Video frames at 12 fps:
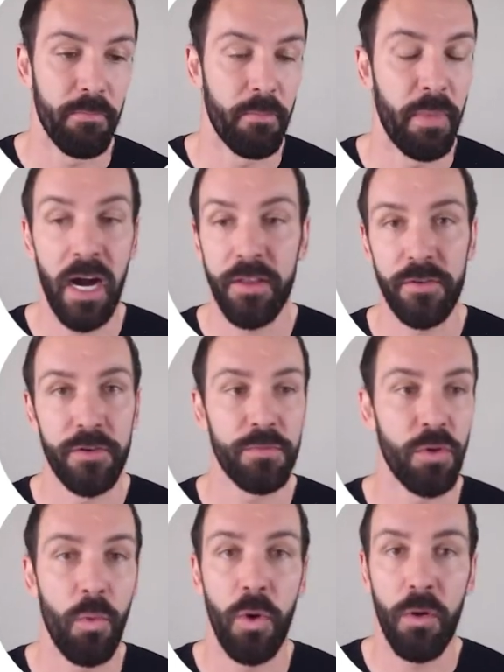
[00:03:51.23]
bathrooms
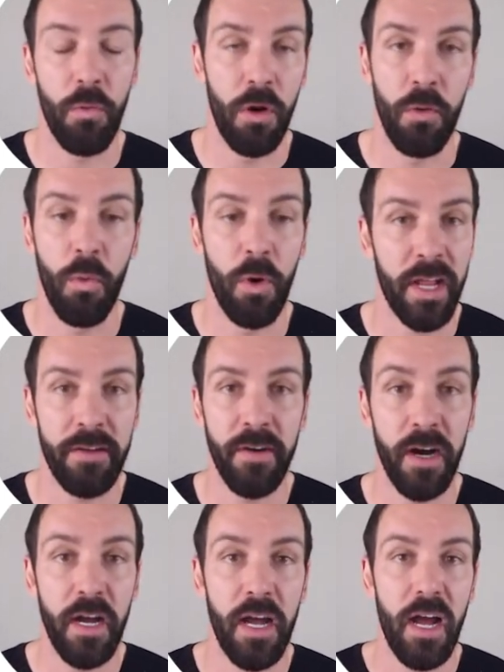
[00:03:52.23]
or
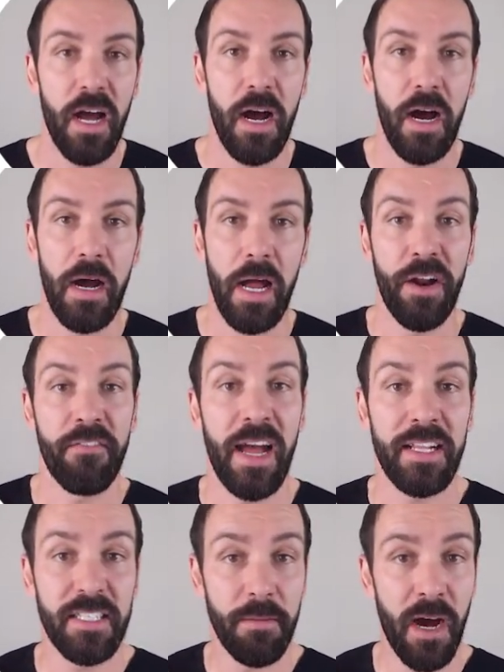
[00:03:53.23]
whatever. And I've
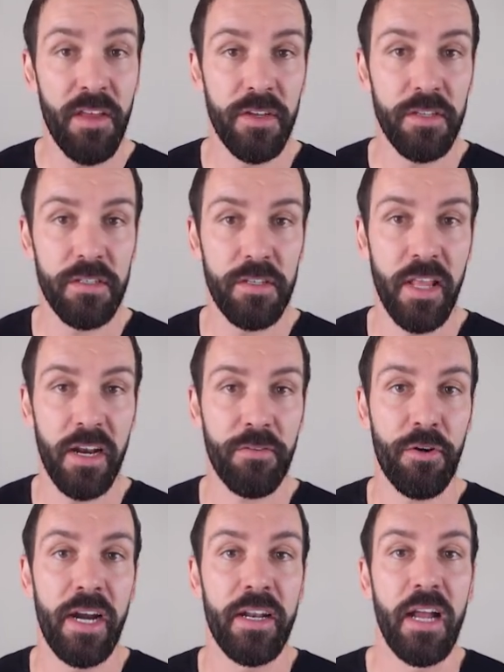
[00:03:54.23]
had some others that have
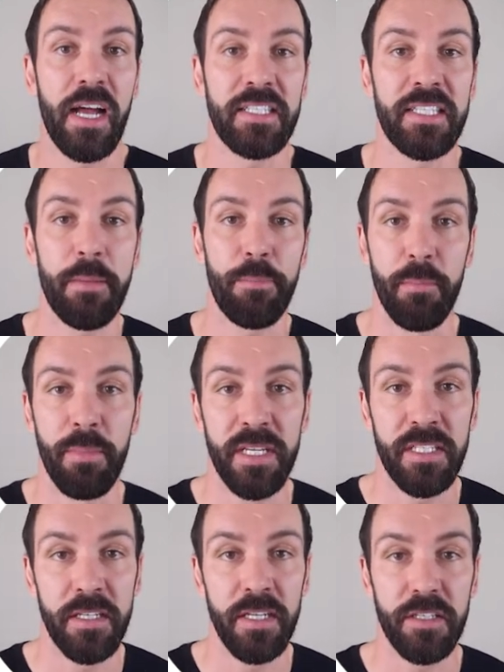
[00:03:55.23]
created a separate
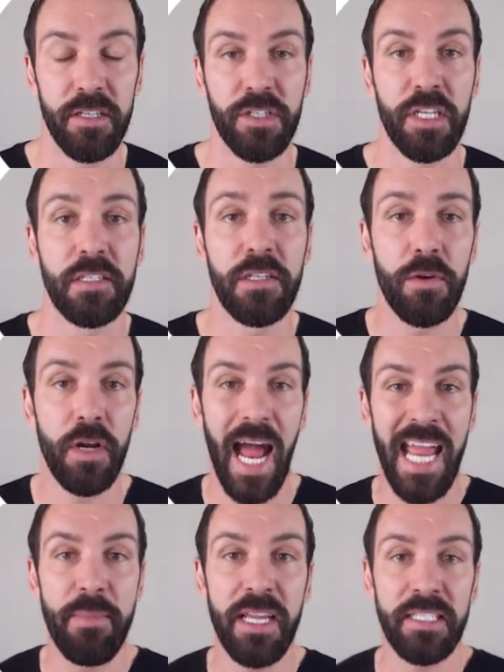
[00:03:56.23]
business. So they've still got
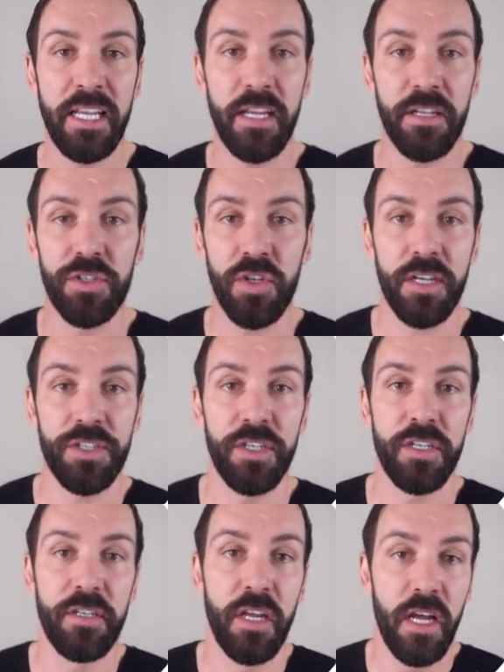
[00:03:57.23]
ABC
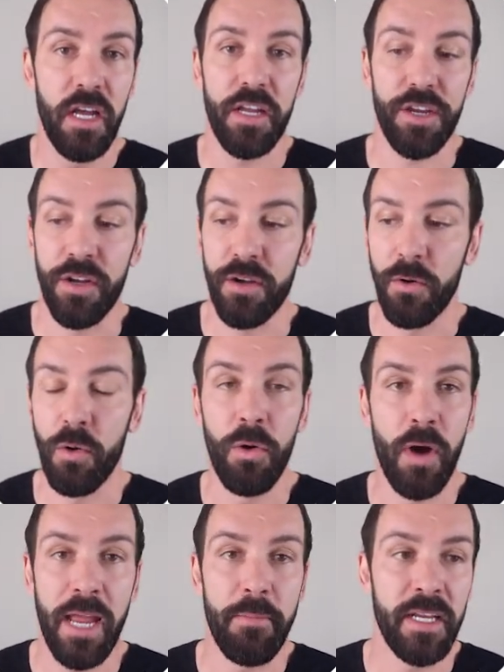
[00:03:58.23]
construction, or
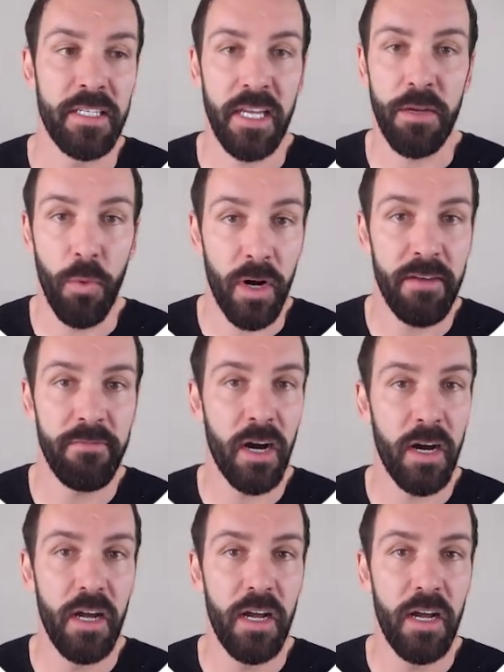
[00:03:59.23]
ABC whatever,